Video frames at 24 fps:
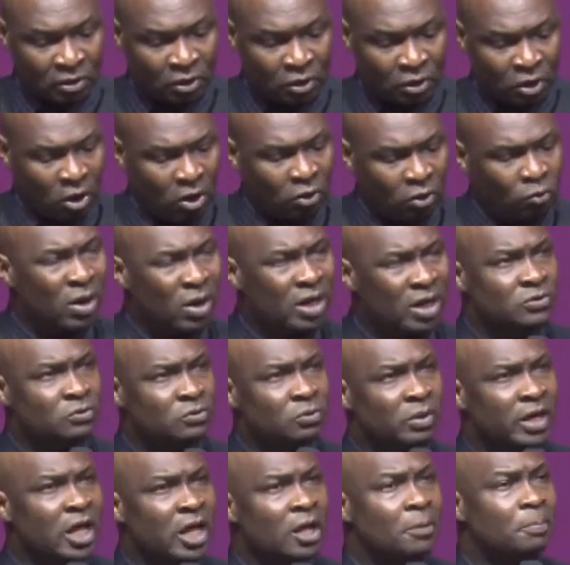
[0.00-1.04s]
God wants
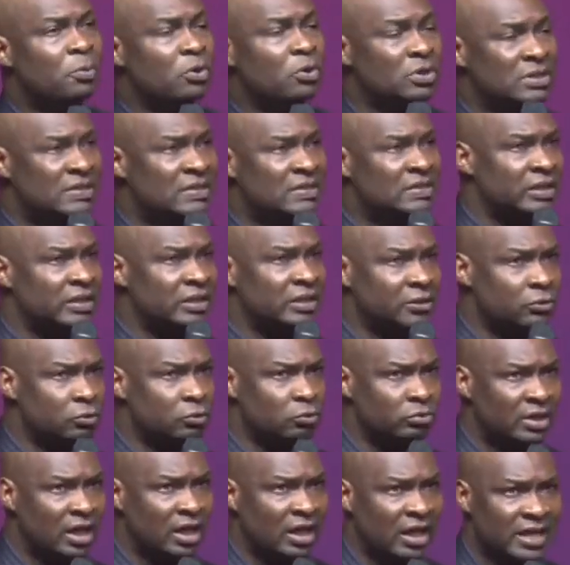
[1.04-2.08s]
to help us see
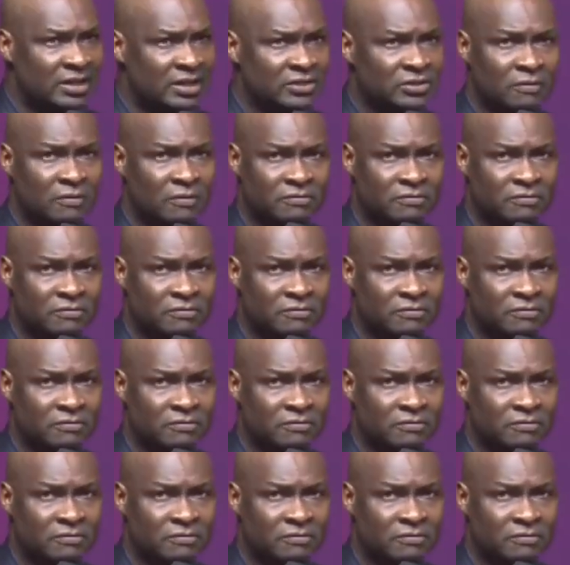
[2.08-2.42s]
through the lens